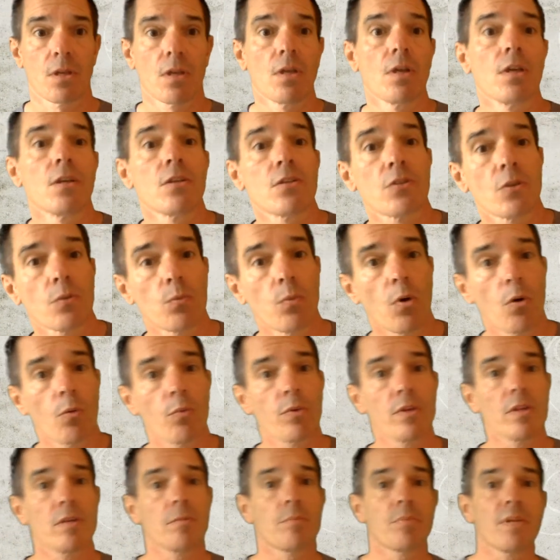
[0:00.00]
So what would
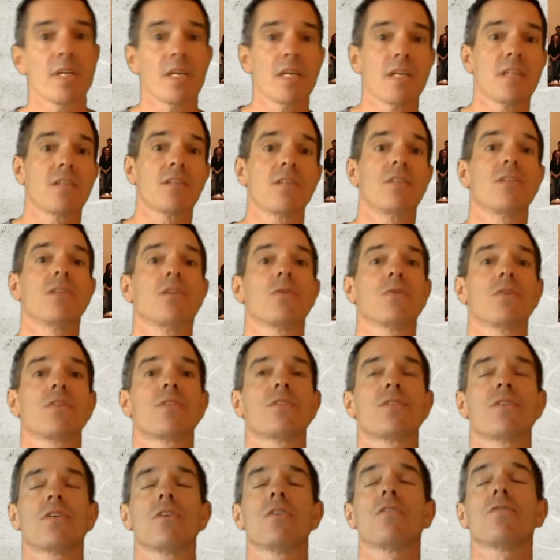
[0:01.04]
it be to do a
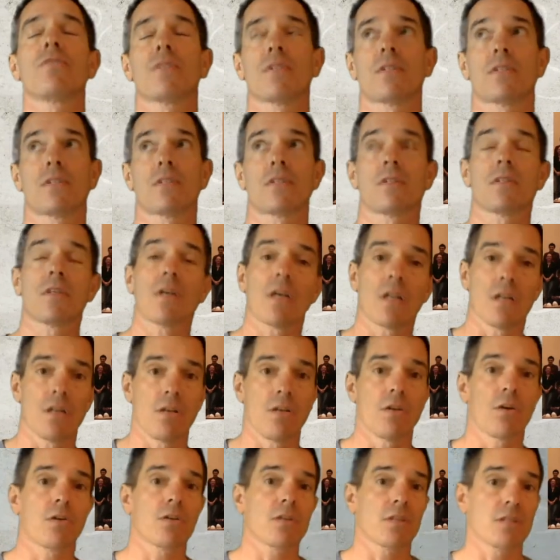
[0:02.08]
service and
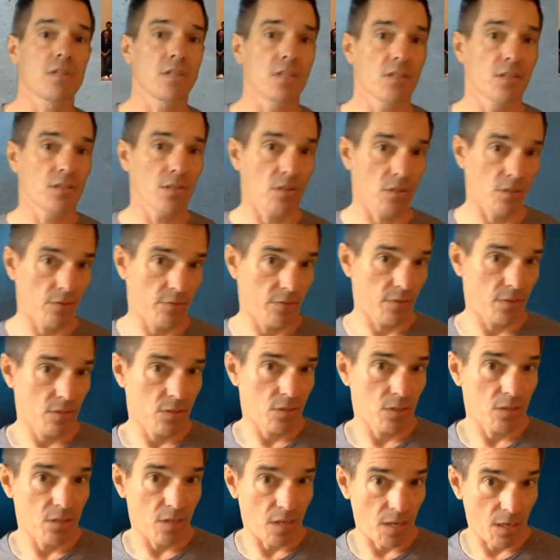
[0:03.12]
not a disservice to
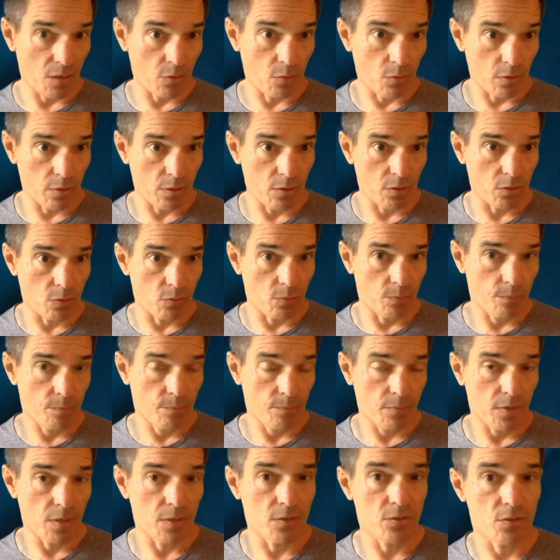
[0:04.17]
Taekwondo
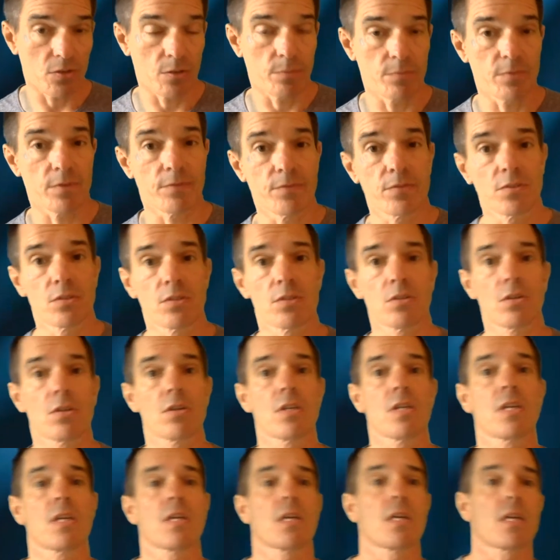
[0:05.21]
in terms of
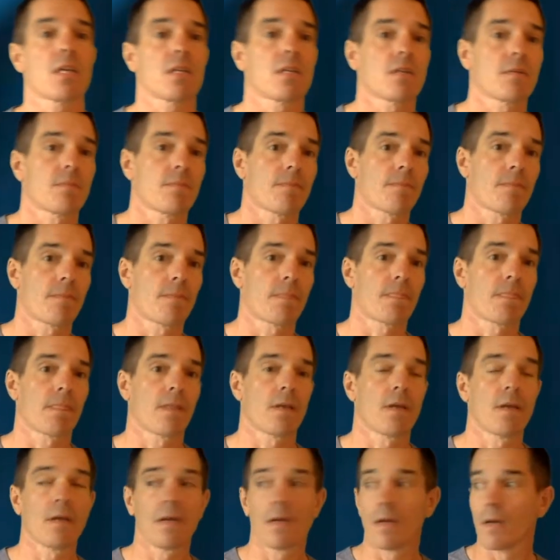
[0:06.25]
studying it?
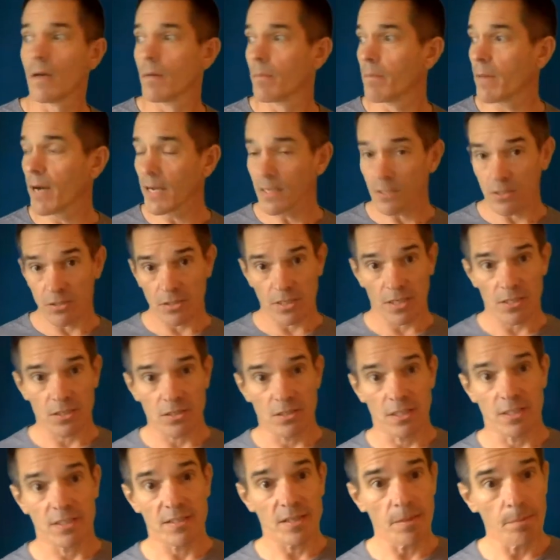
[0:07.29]
My suggestion
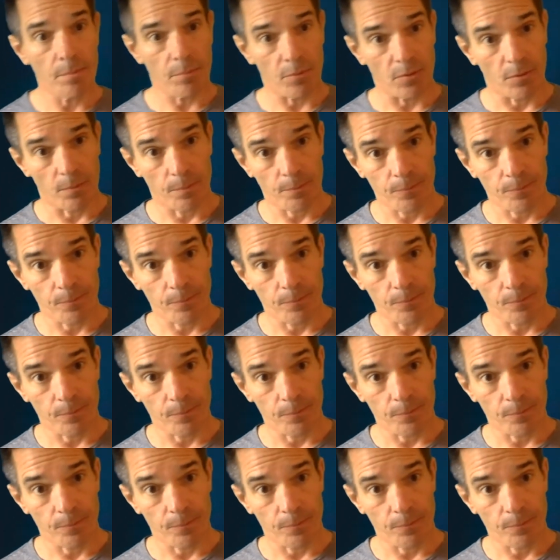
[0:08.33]
is simple.